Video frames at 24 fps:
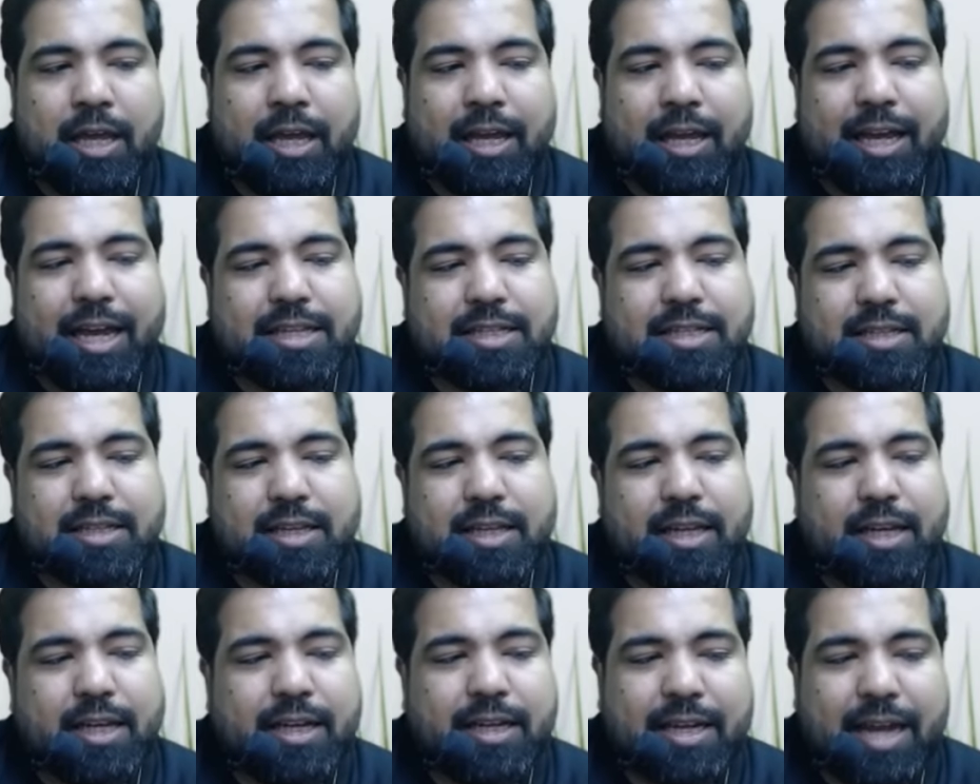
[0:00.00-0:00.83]
Guys,
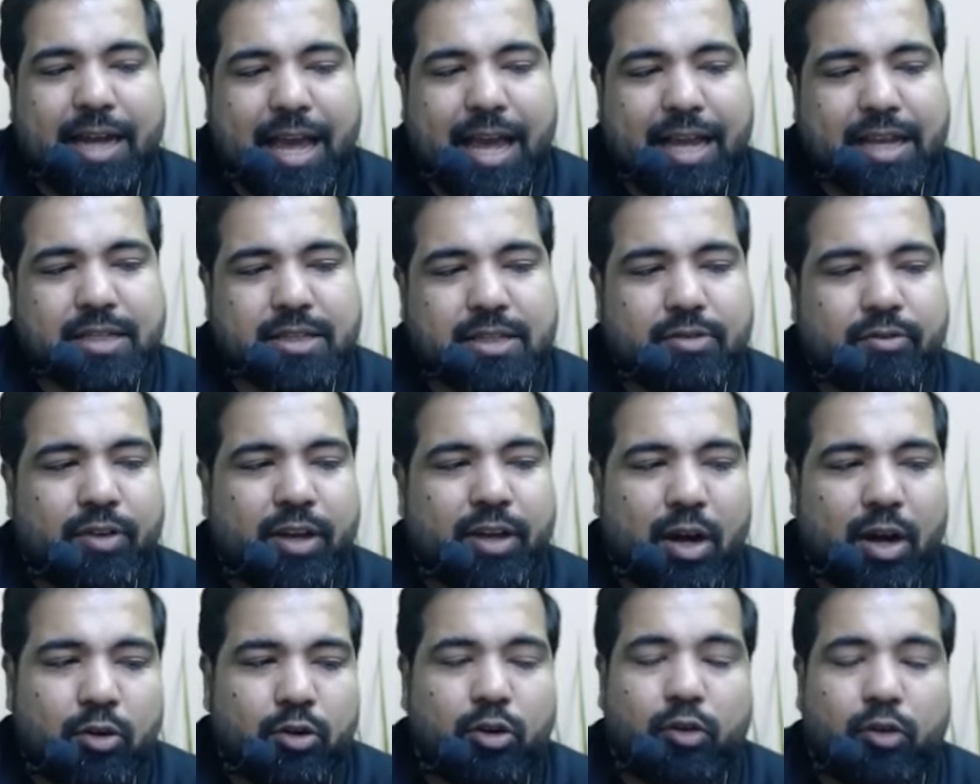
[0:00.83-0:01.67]
in tax we
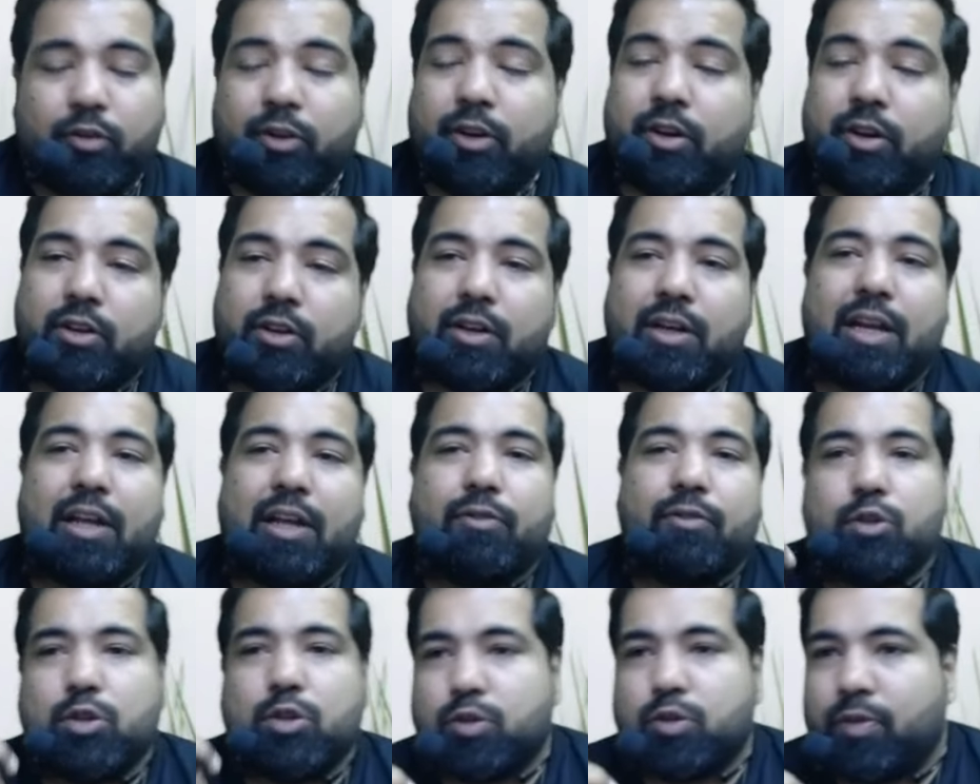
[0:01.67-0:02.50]
round off, in real
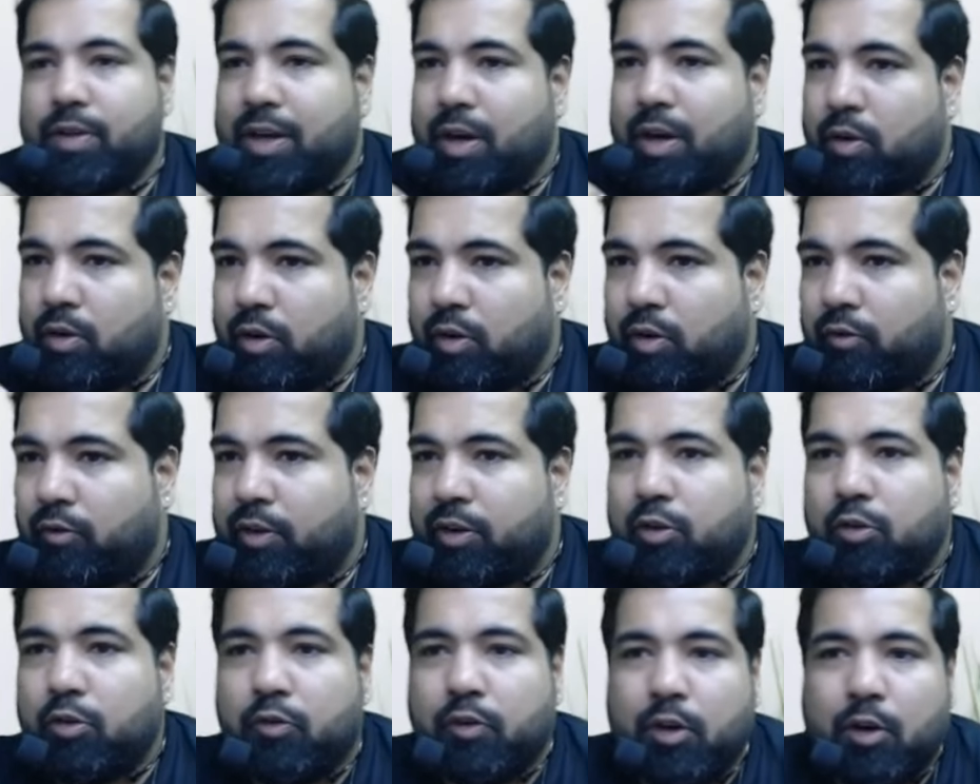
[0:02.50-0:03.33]
life also we round off. When
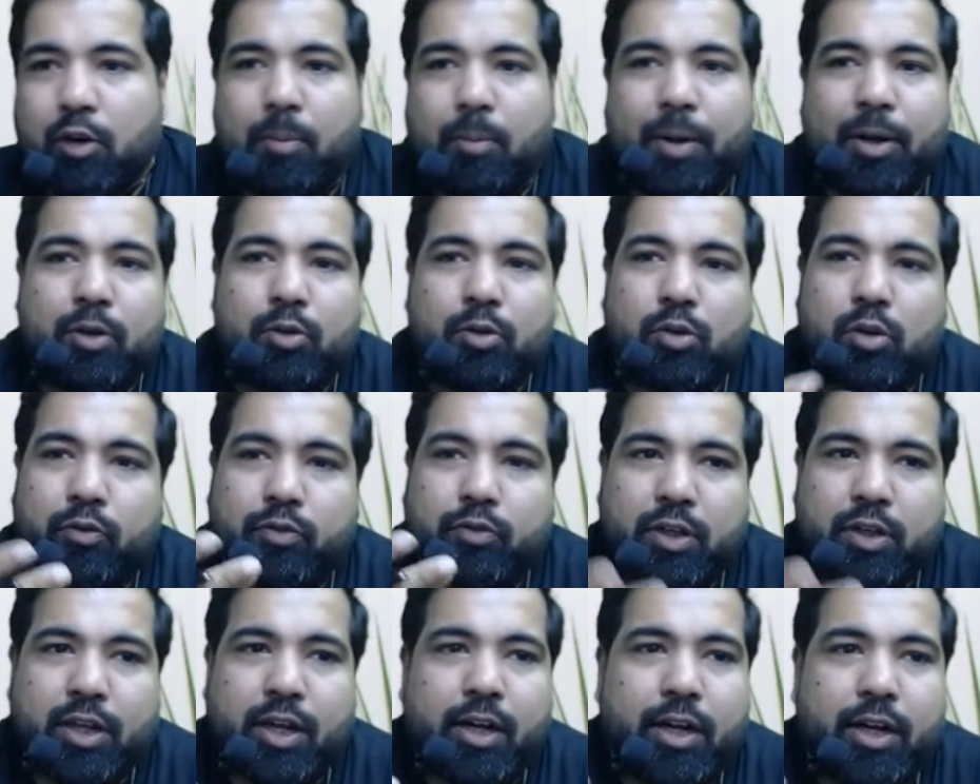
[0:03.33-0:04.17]
you fill a petrol of
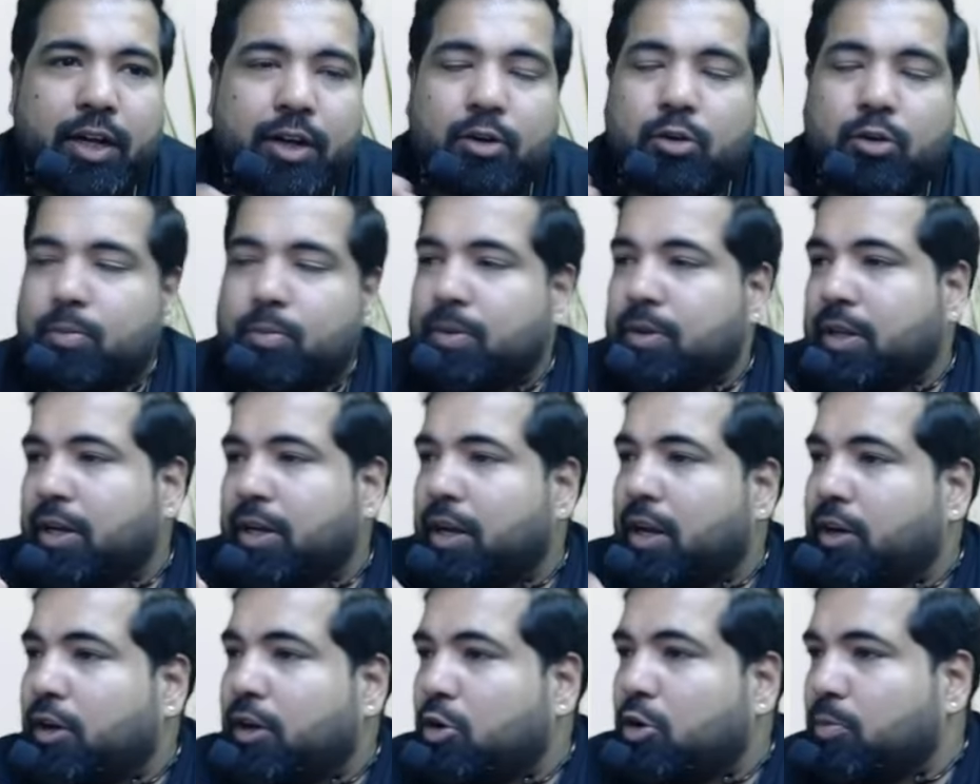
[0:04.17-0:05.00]
300
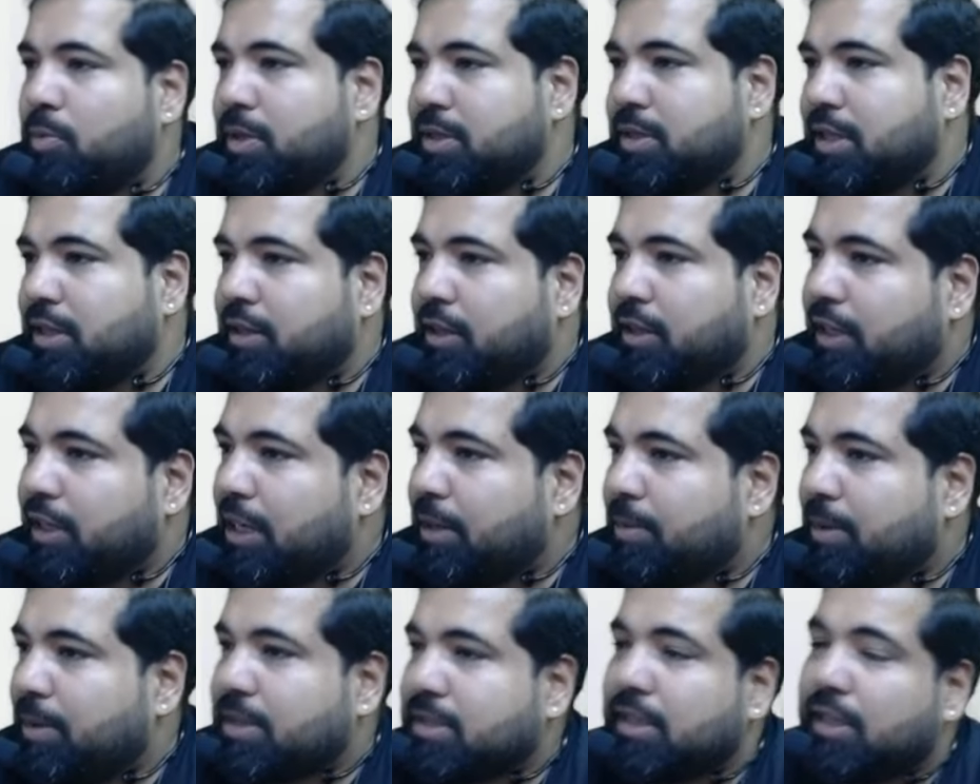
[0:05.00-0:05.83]
rupees and 30
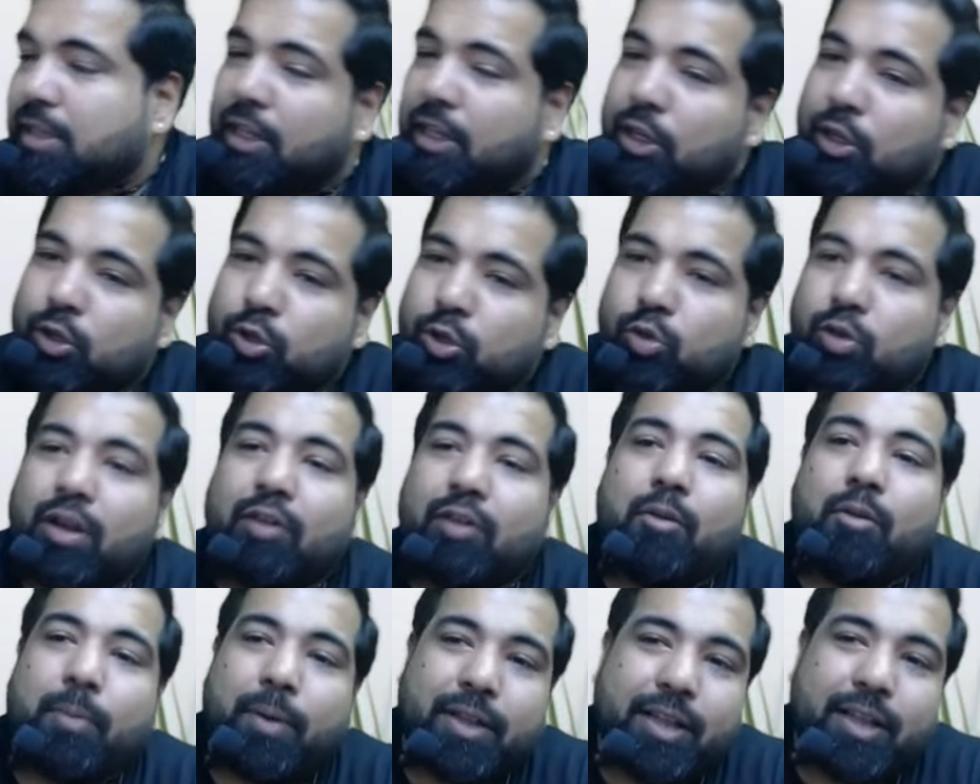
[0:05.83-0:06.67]
paise, you
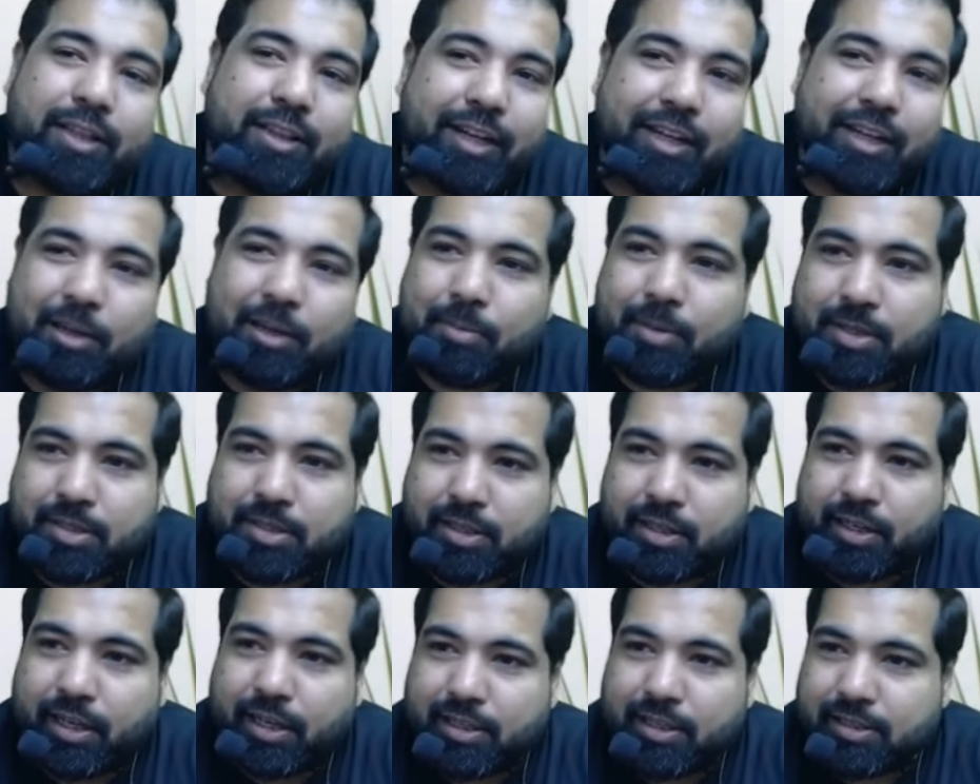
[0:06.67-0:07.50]
never pay the 30 paise,
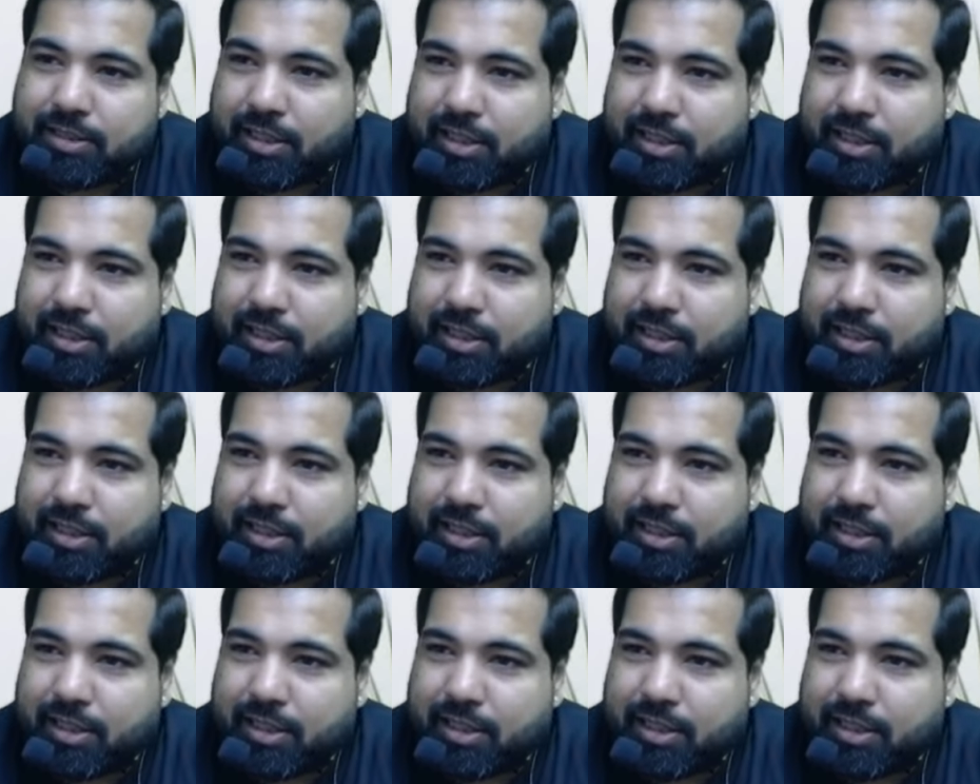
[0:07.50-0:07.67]
guys.